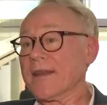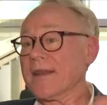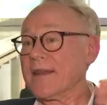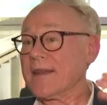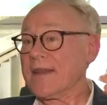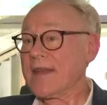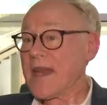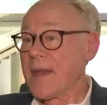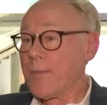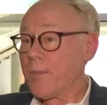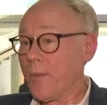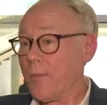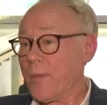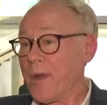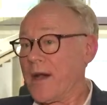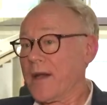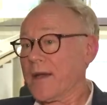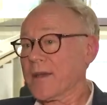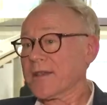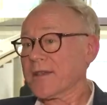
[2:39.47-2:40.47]
the deep
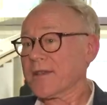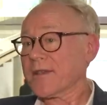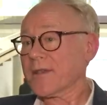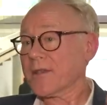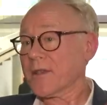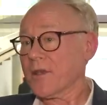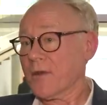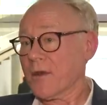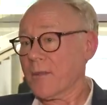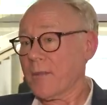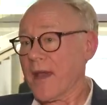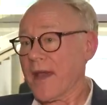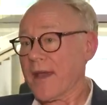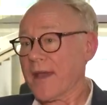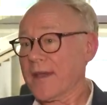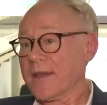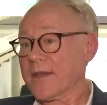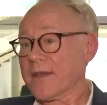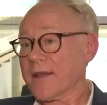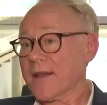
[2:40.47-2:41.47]
past, going
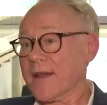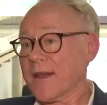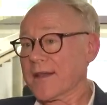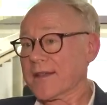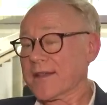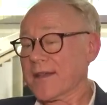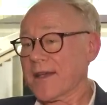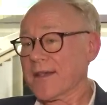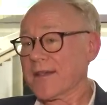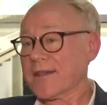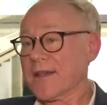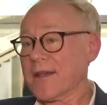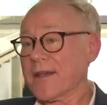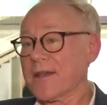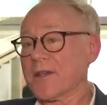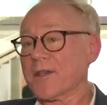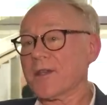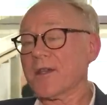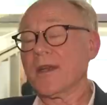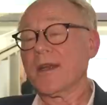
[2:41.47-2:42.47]
back into the last ice
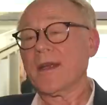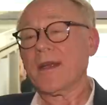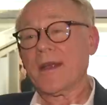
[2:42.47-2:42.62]
age,